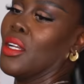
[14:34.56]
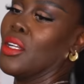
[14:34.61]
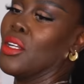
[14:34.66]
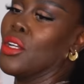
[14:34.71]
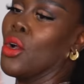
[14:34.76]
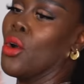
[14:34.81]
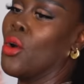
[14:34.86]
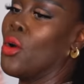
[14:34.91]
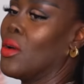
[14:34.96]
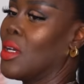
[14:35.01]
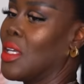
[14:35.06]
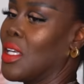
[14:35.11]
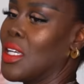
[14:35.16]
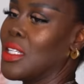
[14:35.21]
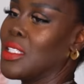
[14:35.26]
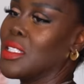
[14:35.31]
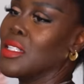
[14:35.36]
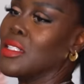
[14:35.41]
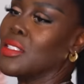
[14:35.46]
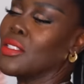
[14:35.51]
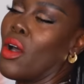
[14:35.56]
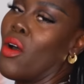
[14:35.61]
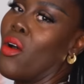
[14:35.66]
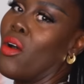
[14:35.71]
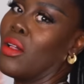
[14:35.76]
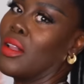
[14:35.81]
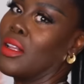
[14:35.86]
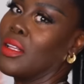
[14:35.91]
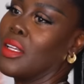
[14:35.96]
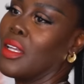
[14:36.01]
No, it is
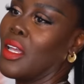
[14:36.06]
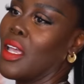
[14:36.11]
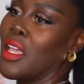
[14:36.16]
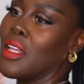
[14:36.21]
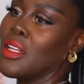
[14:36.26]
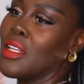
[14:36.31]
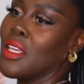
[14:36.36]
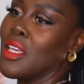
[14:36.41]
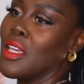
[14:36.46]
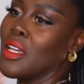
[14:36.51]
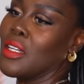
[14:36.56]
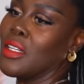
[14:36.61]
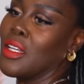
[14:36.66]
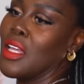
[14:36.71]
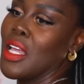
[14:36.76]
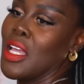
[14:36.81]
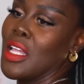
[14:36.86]
all in here.